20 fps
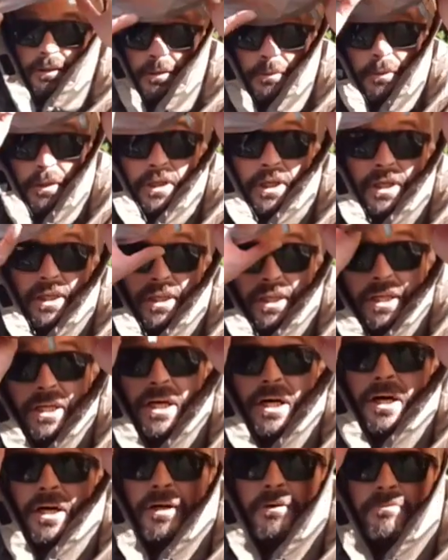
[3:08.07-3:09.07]
with the kind
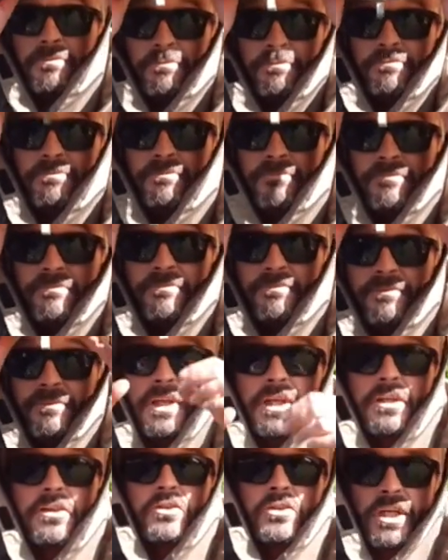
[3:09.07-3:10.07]
of
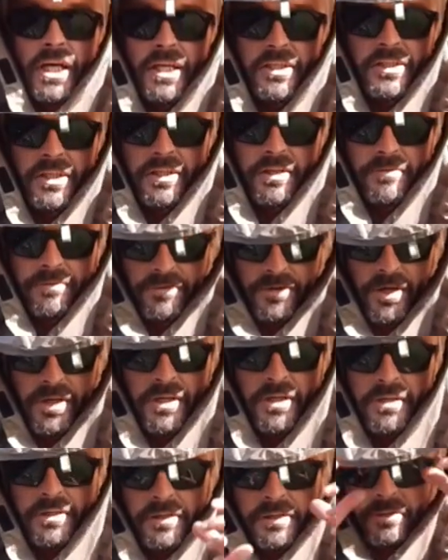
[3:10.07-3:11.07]
section at the front,
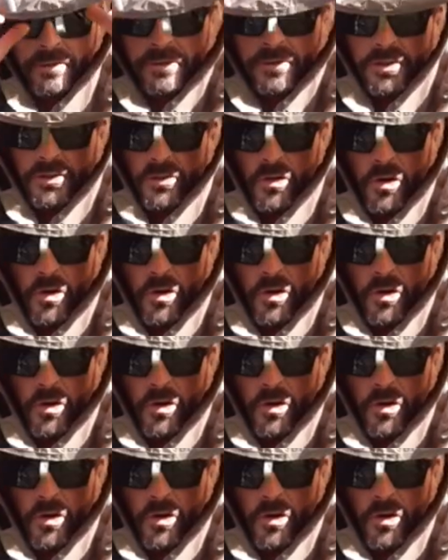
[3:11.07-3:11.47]
which is